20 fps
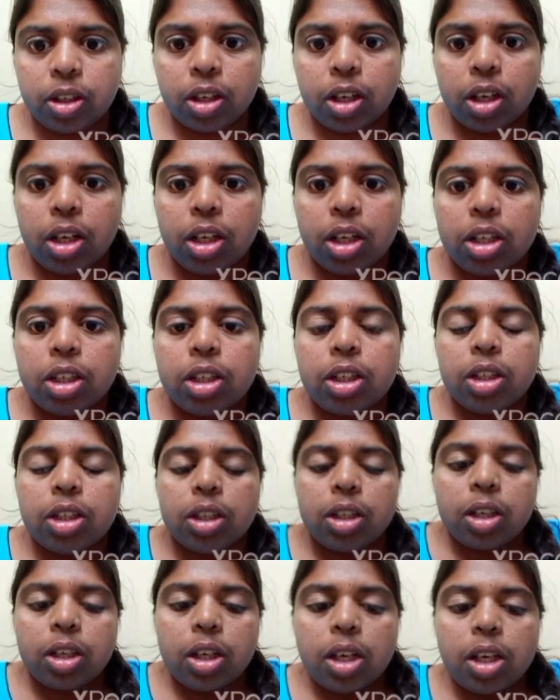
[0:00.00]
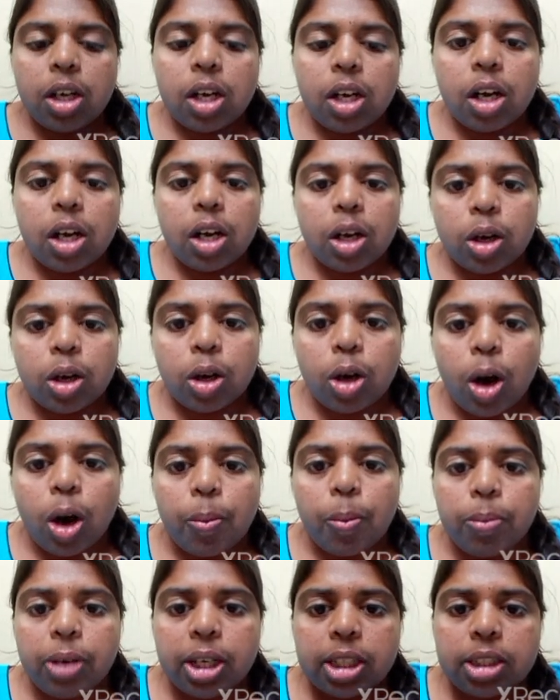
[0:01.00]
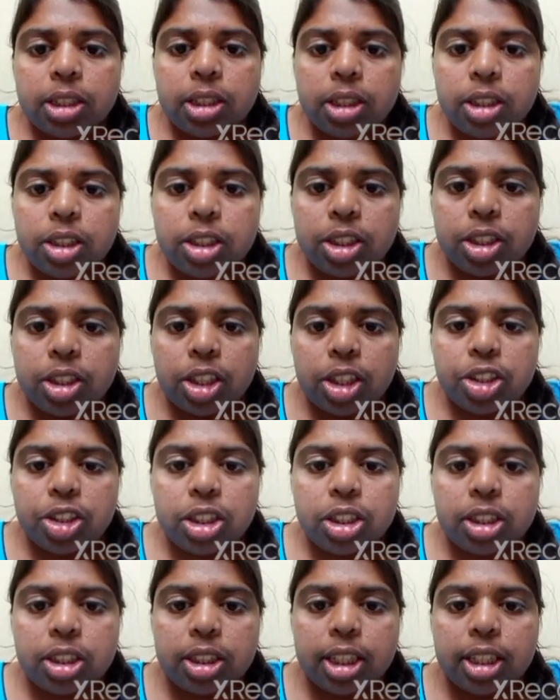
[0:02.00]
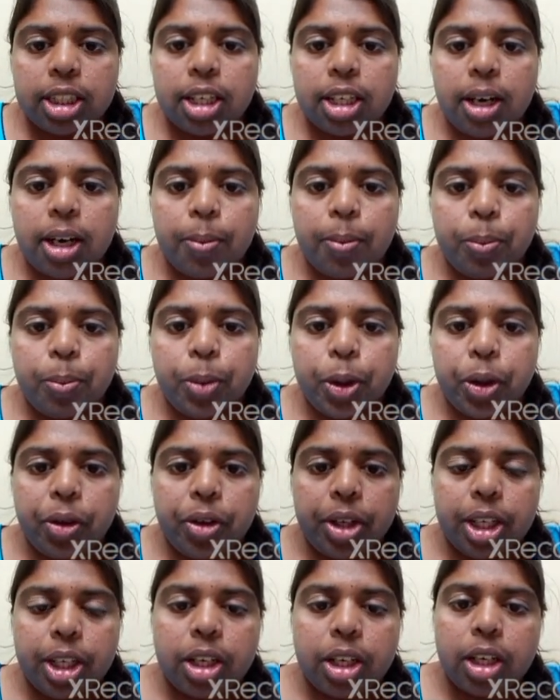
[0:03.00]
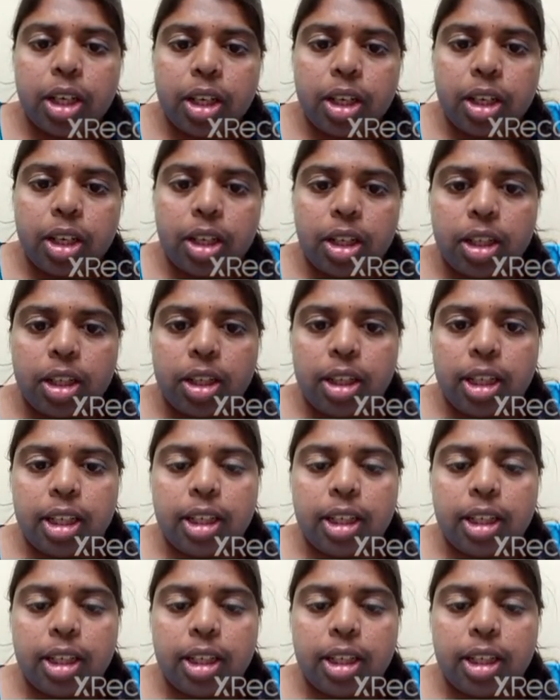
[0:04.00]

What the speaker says: Complex instruction set computing means a CISC